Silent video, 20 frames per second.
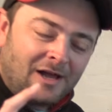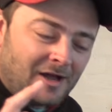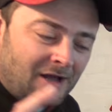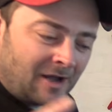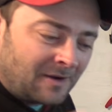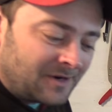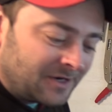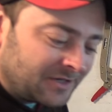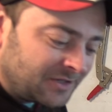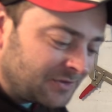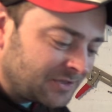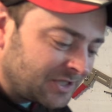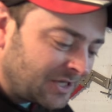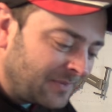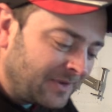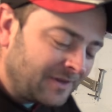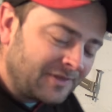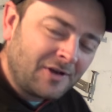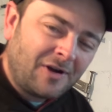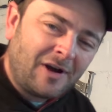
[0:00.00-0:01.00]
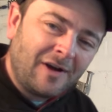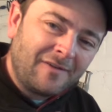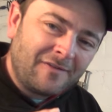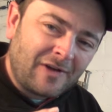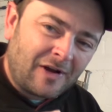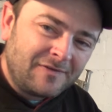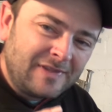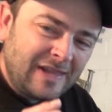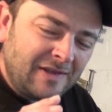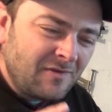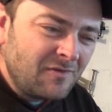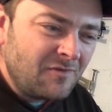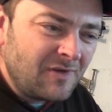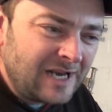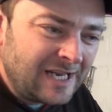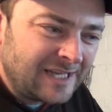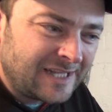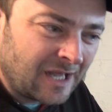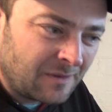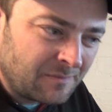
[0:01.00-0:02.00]
I'm going to do something that I've never
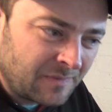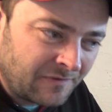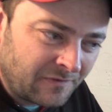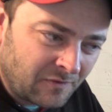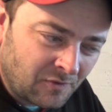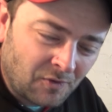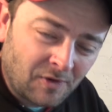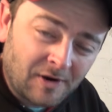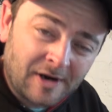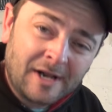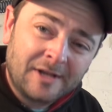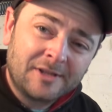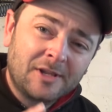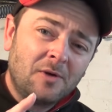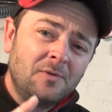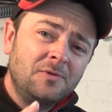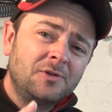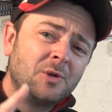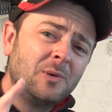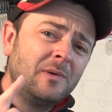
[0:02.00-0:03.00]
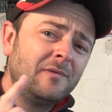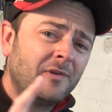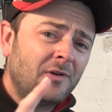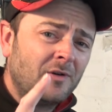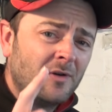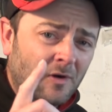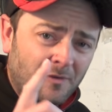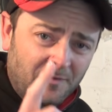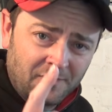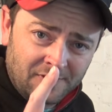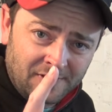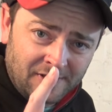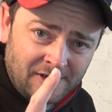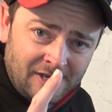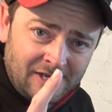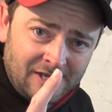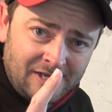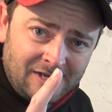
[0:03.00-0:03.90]
really done before, and I don't do it very often.